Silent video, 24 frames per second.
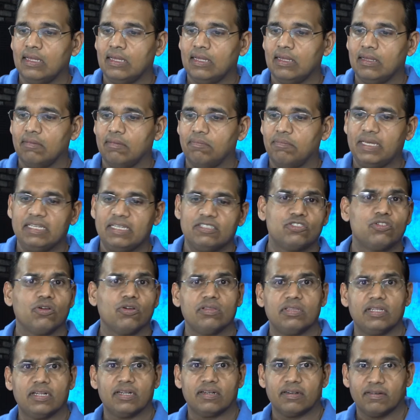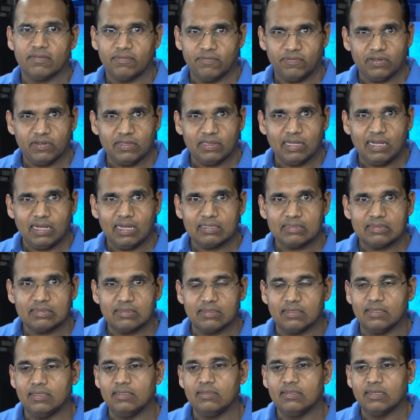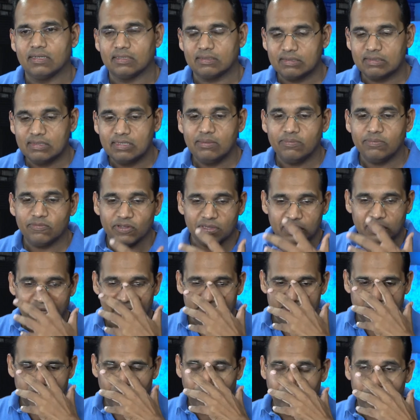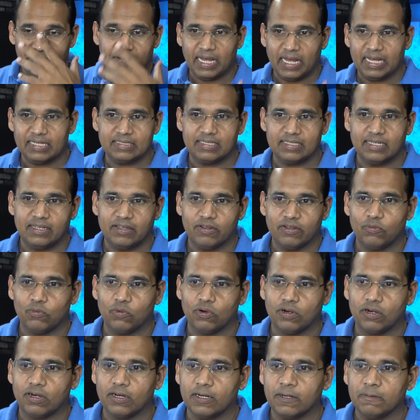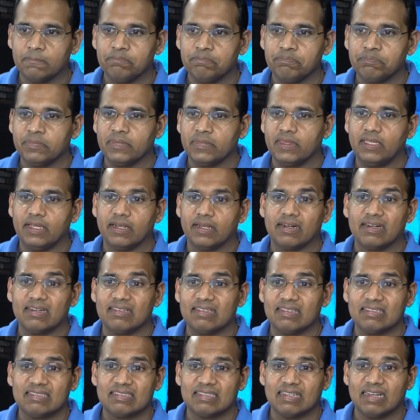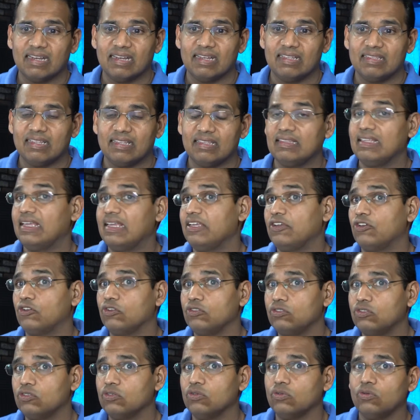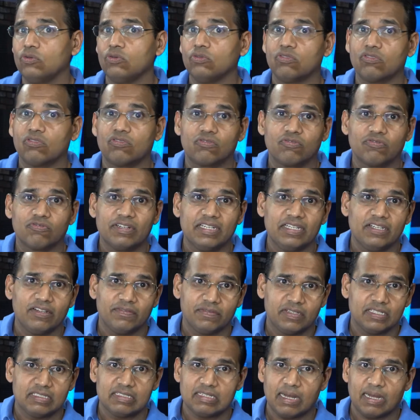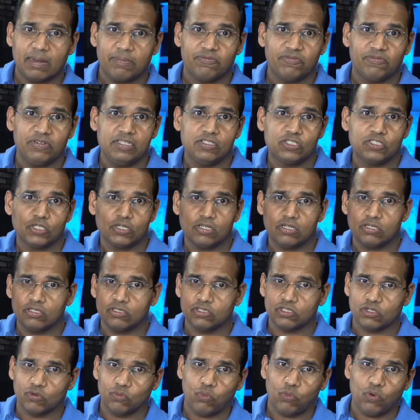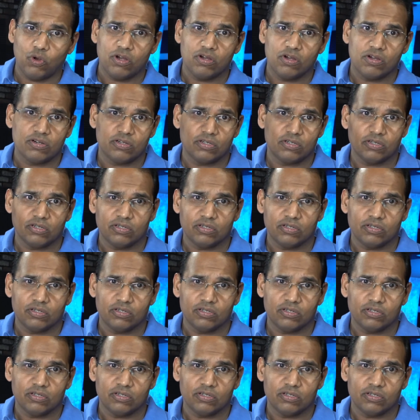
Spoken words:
based on their velocity, their team velocity, how fast they can work, they're going to decide that they could do 3 of the top features or 1 or